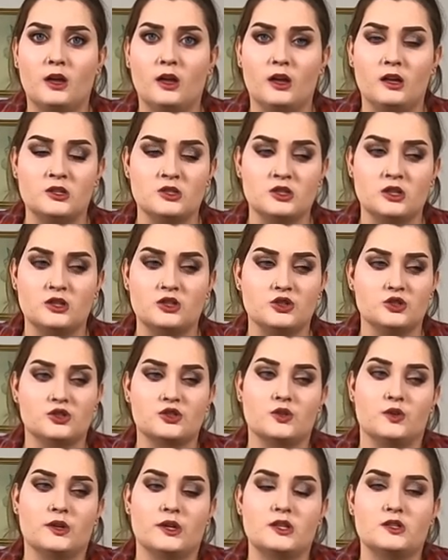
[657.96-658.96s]
is, is just
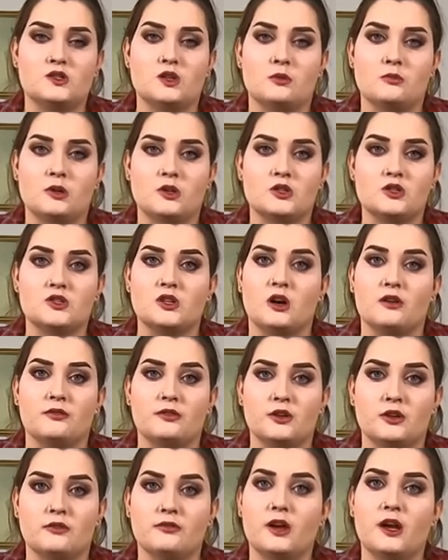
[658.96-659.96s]
going to get so much stuff
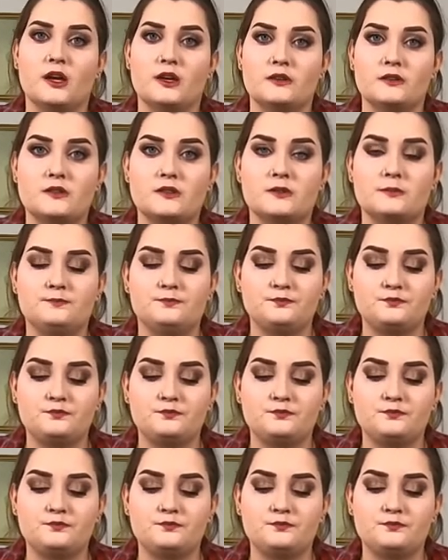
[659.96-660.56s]
in your face.